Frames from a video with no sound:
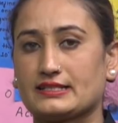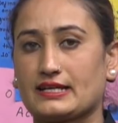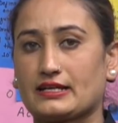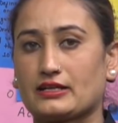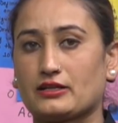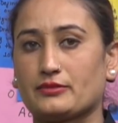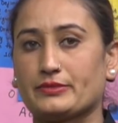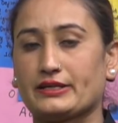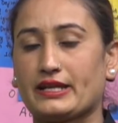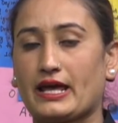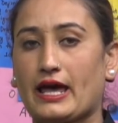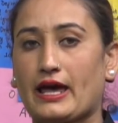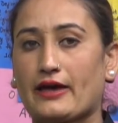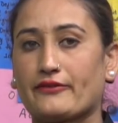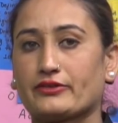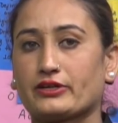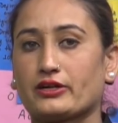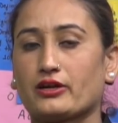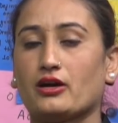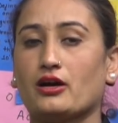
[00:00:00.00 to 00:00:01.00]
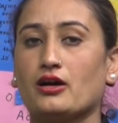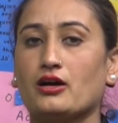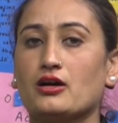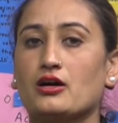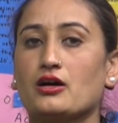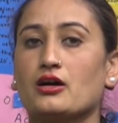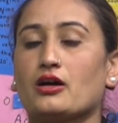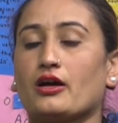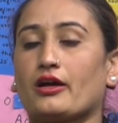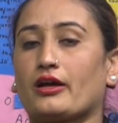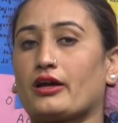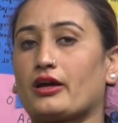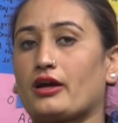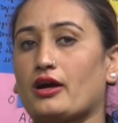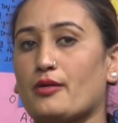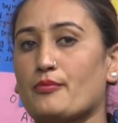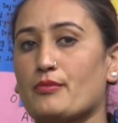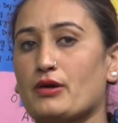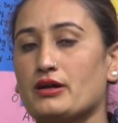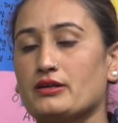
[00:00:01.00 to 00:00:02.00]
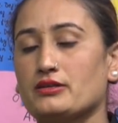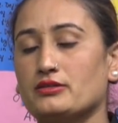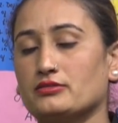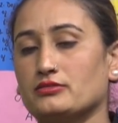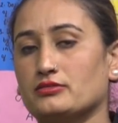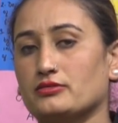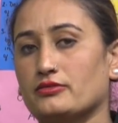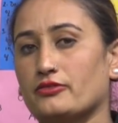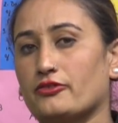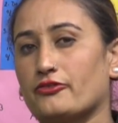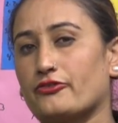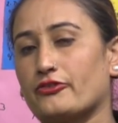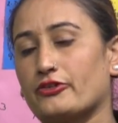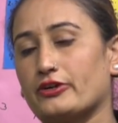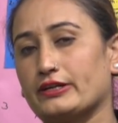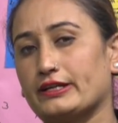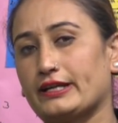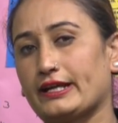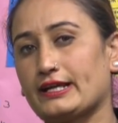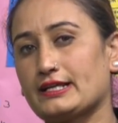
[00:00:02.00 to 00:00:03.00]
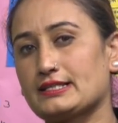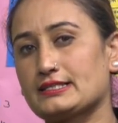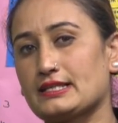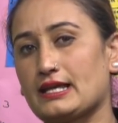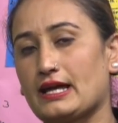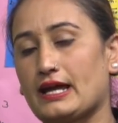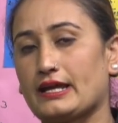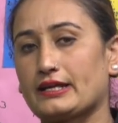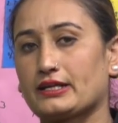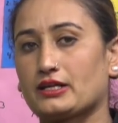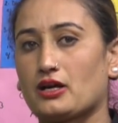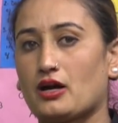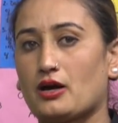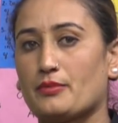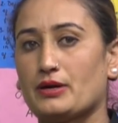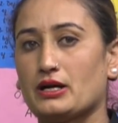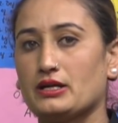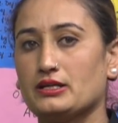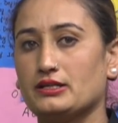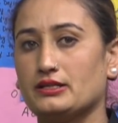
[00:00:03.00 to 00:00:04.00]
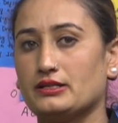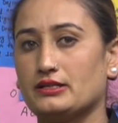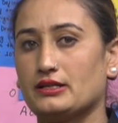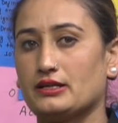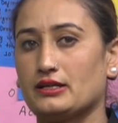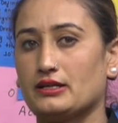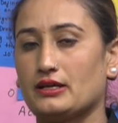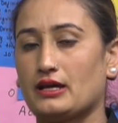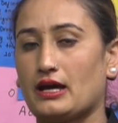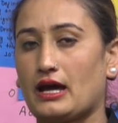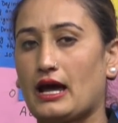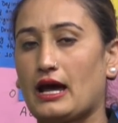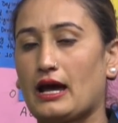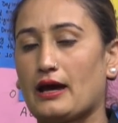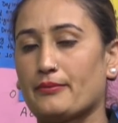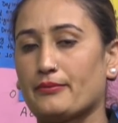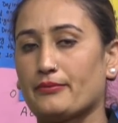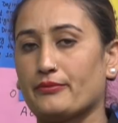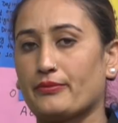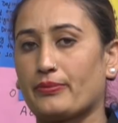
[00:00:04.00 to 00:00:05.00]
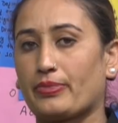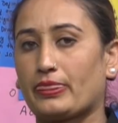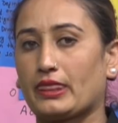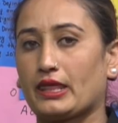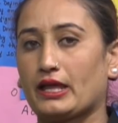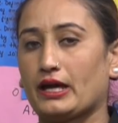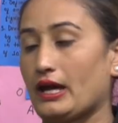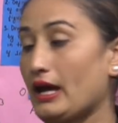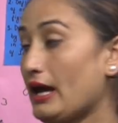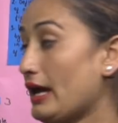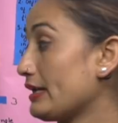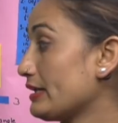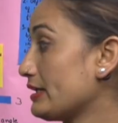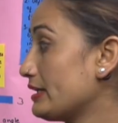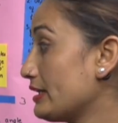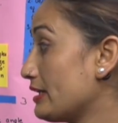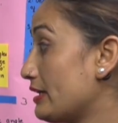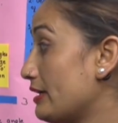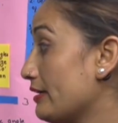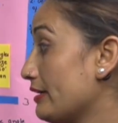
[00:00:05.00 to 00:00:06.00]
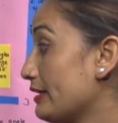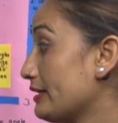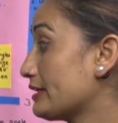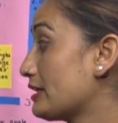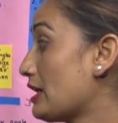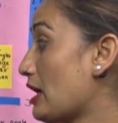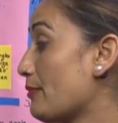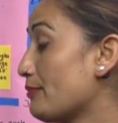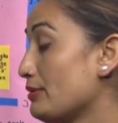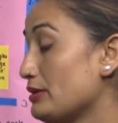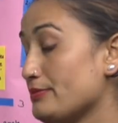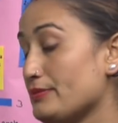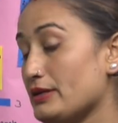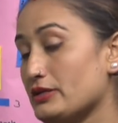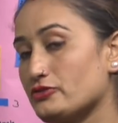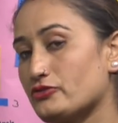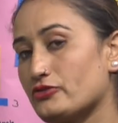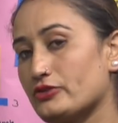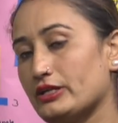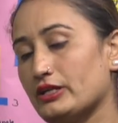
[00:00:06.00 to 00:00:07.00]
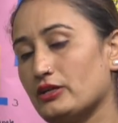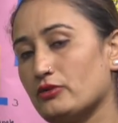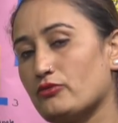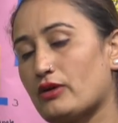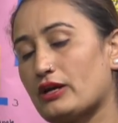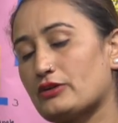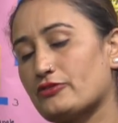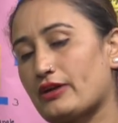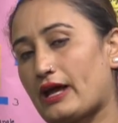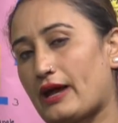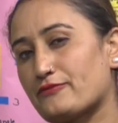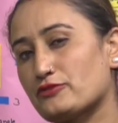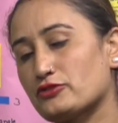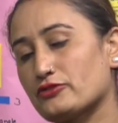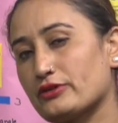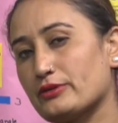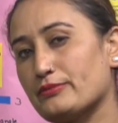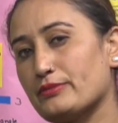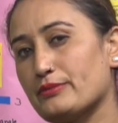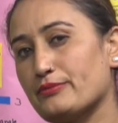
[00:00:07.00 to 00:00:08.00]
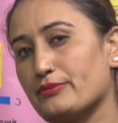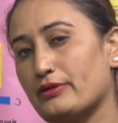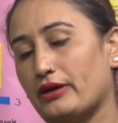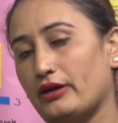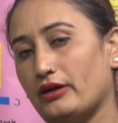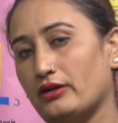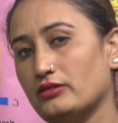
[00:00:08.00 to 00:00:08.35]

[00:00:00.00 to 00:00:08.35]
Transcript: angle means having a common vertex and common arm. And here in complementary, what we have to remember?